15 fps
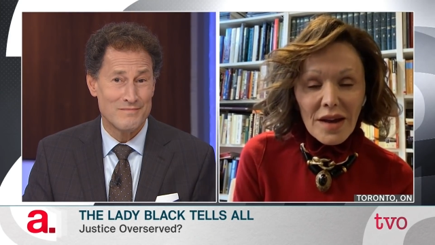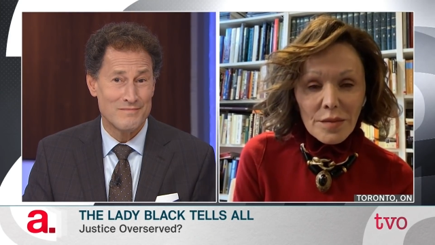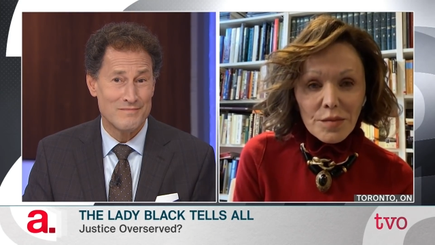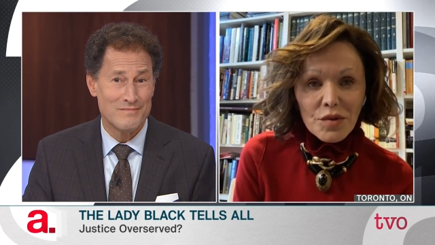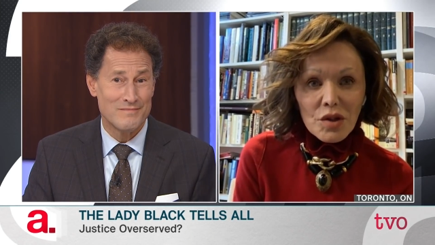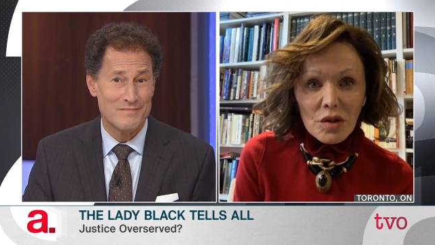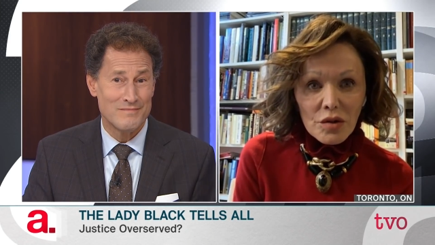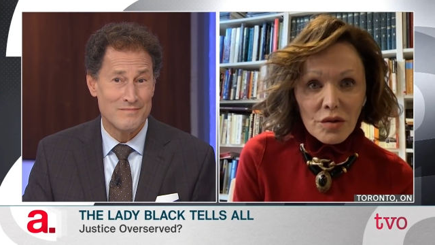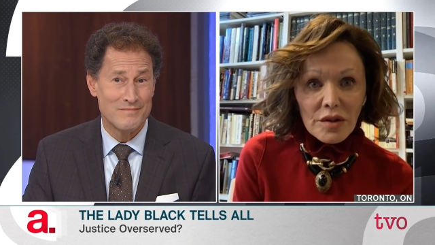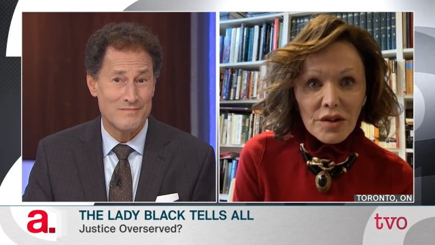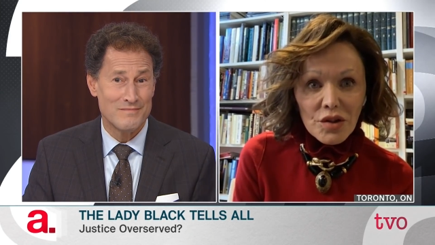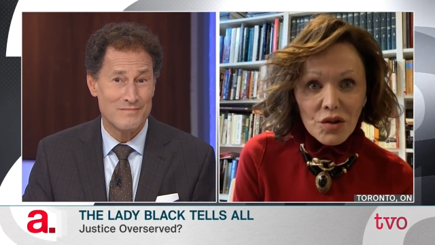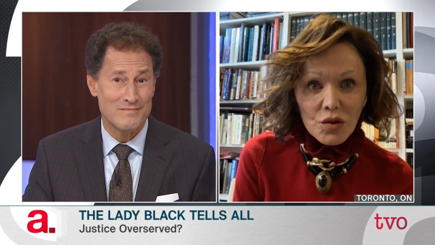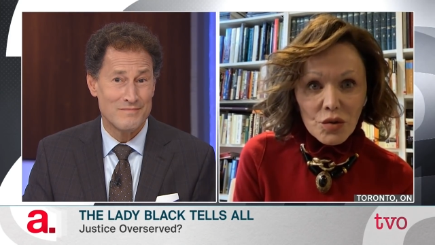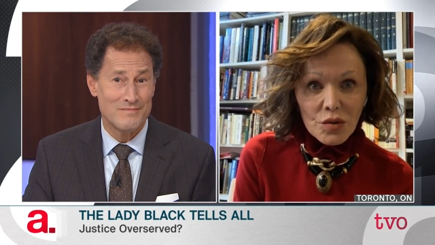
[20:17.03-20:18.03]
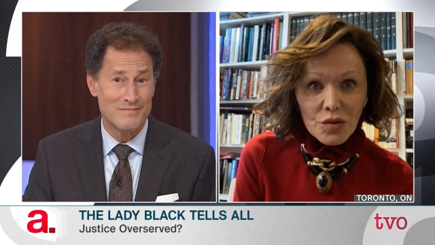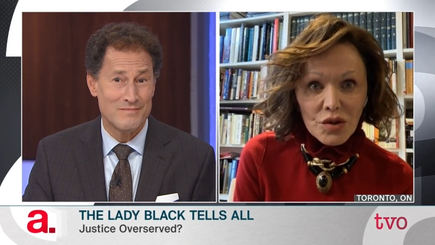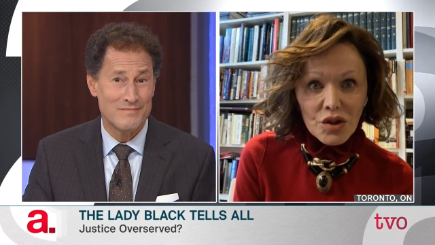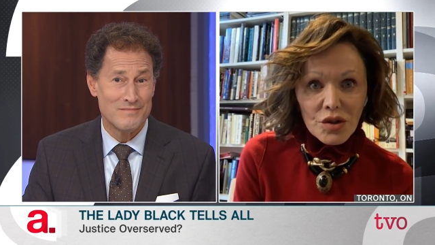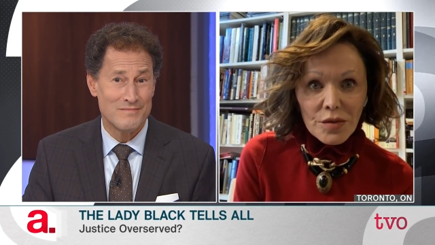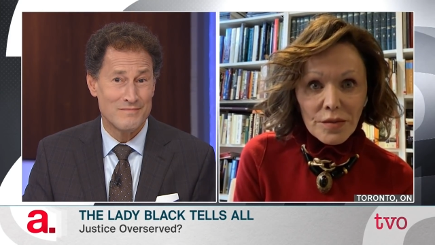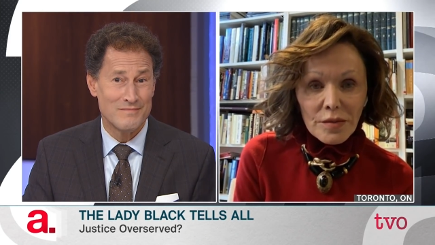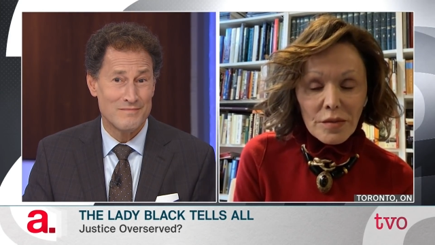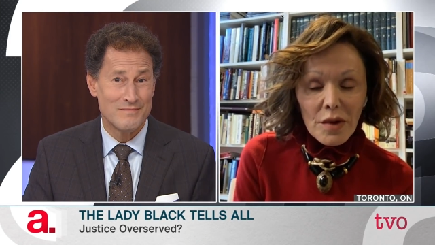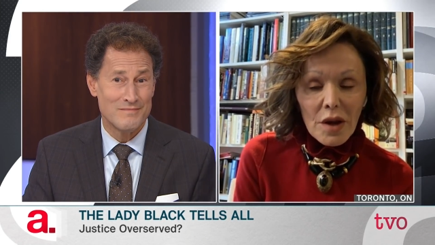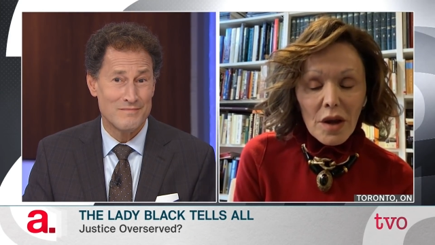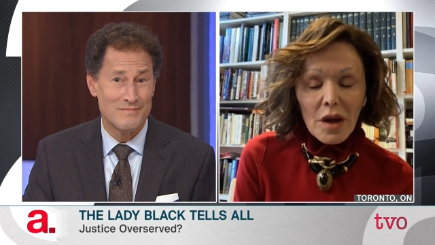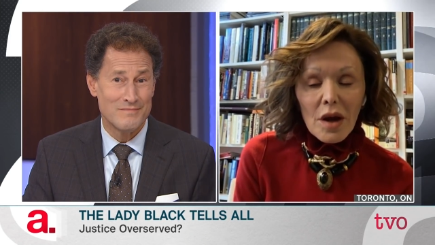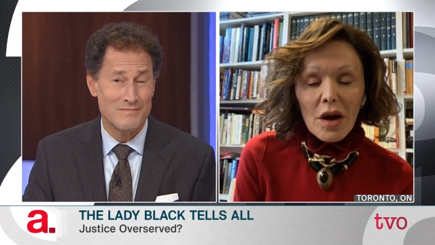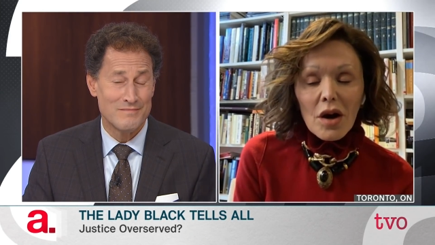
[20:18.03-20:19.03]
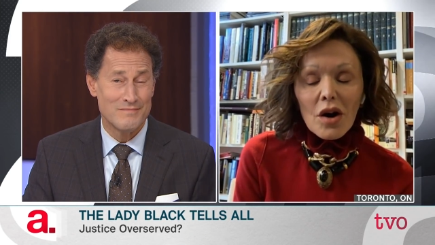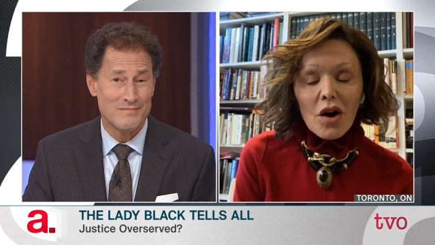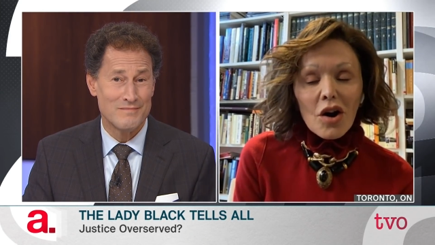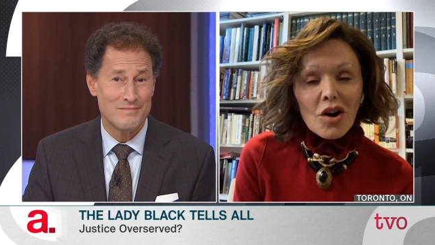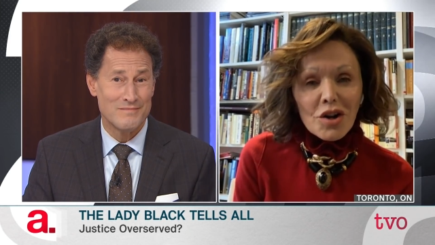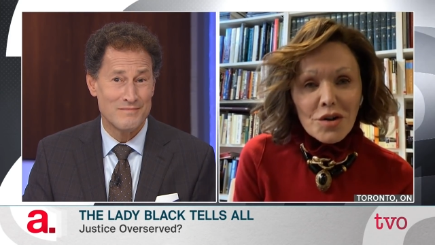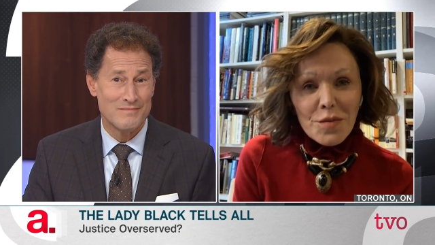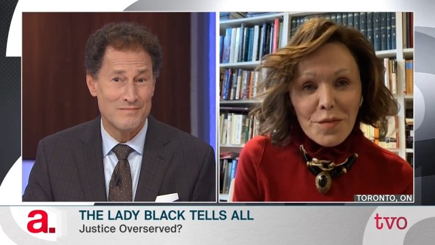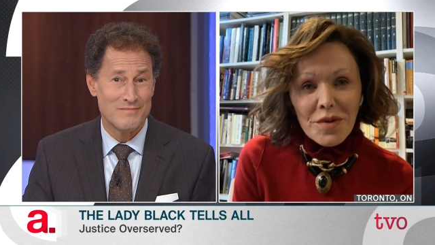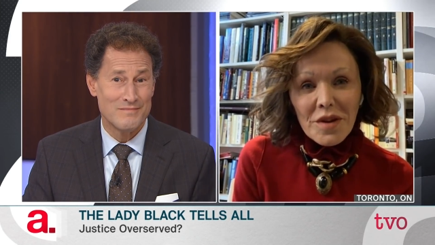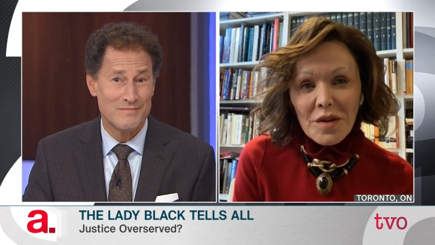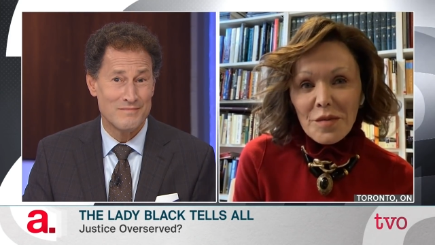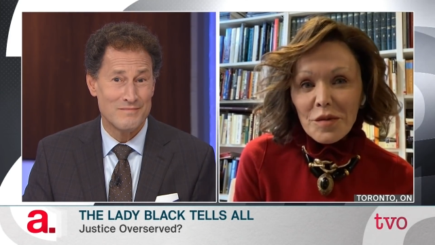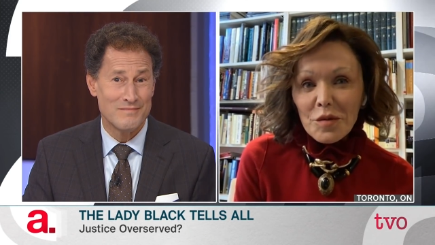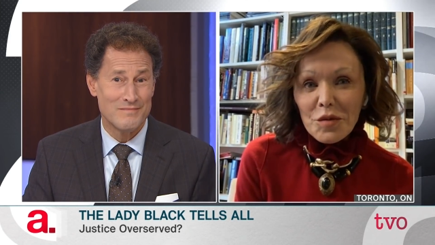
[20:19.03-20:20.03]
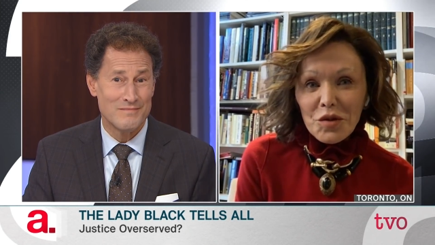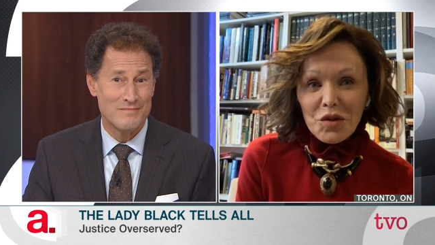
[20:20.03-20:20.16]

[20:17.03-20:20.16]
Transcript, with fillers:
Speaker 1: absolutely staunch. Odd people were